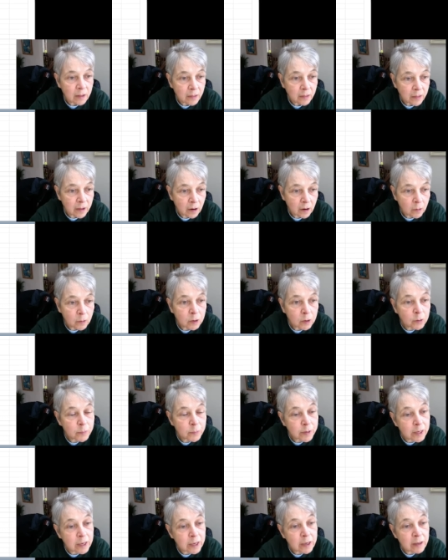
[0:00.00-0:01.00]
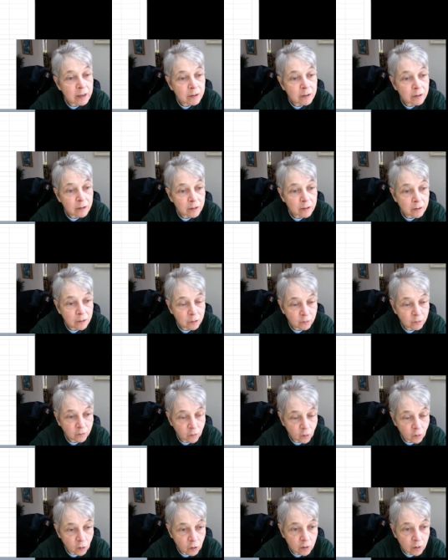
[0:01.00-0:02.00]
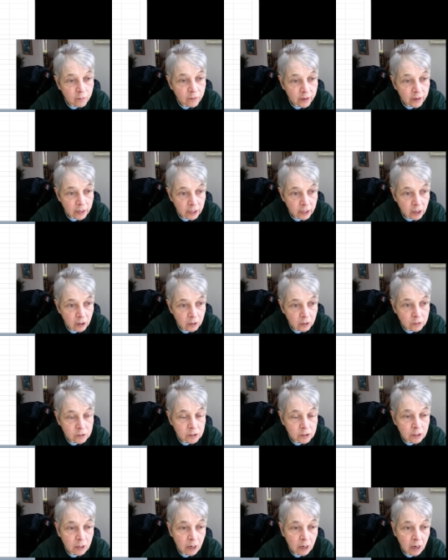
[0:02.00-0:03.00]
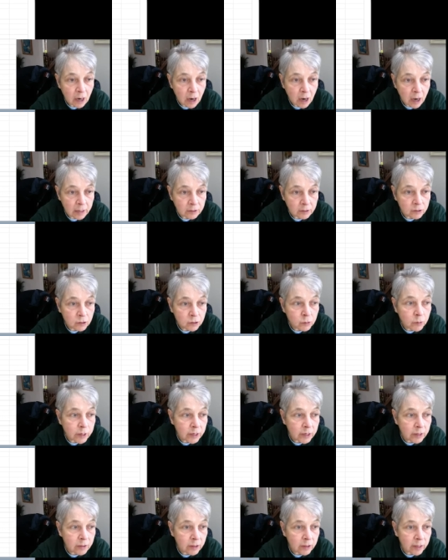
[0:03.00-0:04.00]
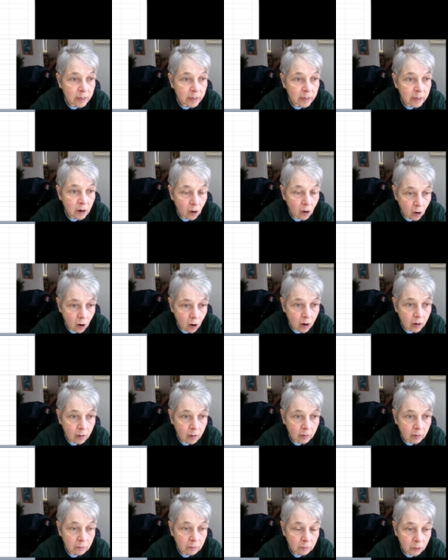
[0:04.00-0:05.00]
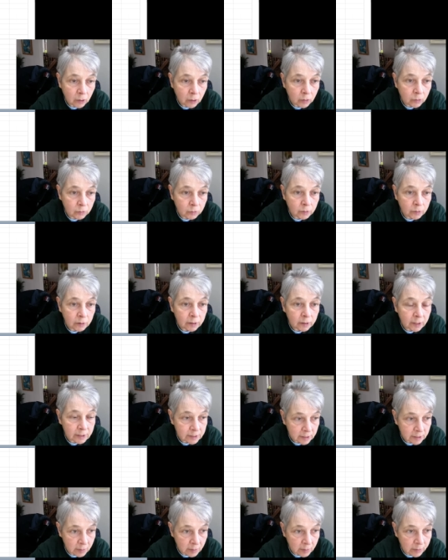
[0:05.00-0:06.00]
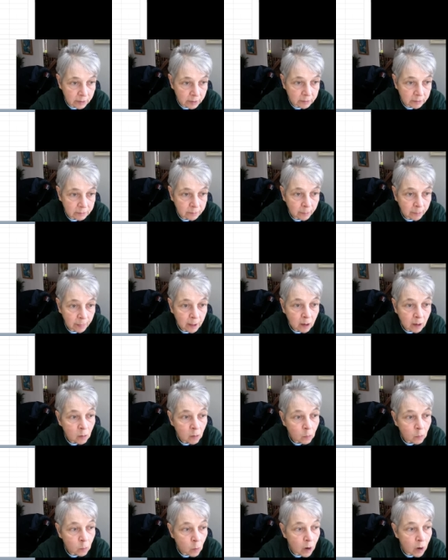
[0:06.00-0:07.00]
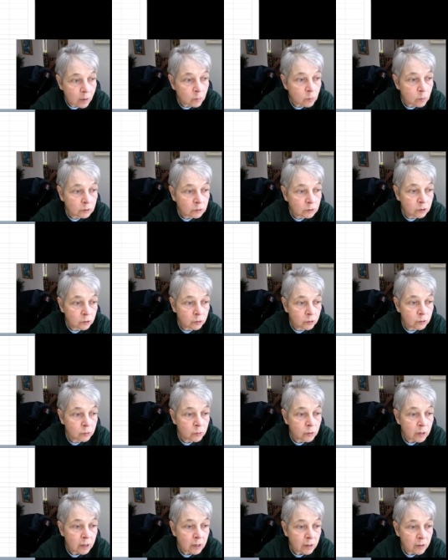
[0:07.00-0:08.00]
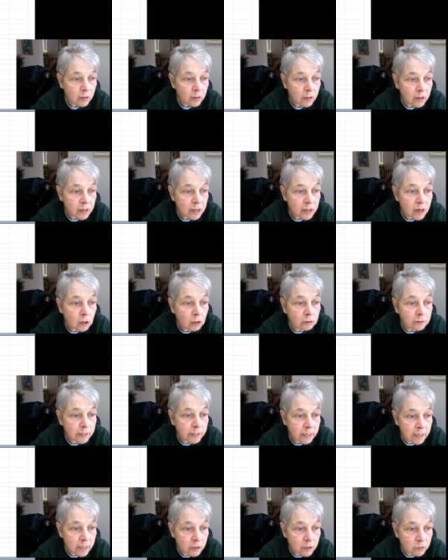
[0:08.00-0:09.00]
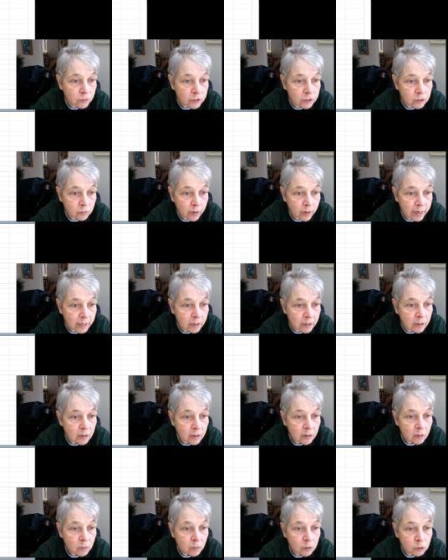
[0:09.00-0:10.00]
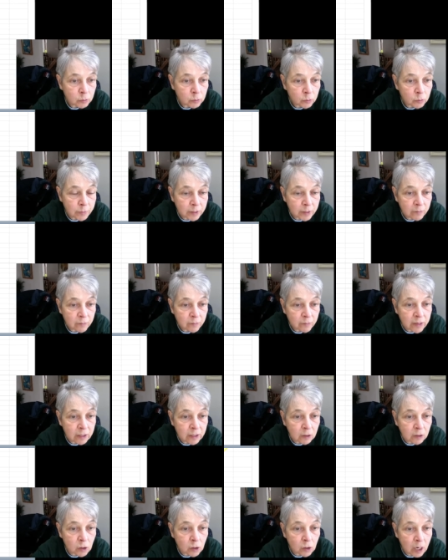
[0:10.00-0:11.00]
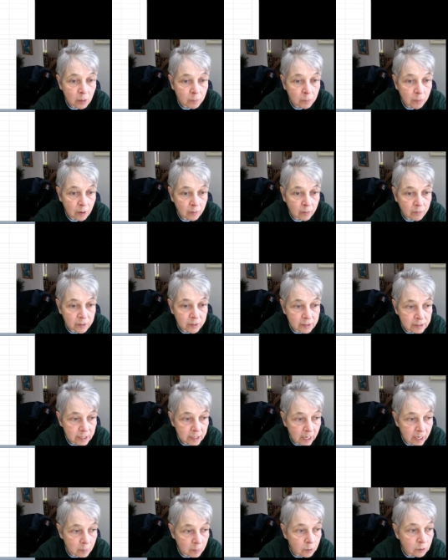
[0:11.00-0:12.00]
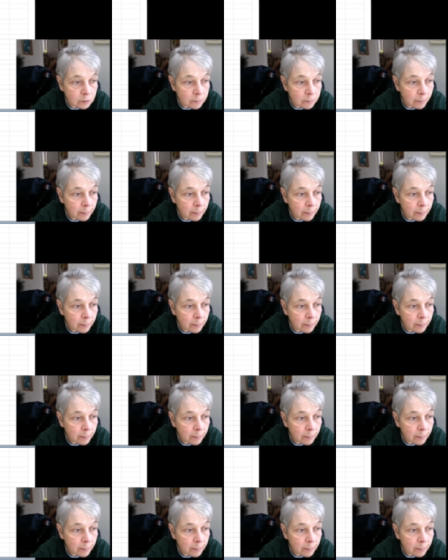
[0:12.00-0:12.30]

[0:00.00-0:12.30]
there will be 4 videos on doing the car loan assignment. One will do the yearly interest rate, which will be a VLOOKUP of this table.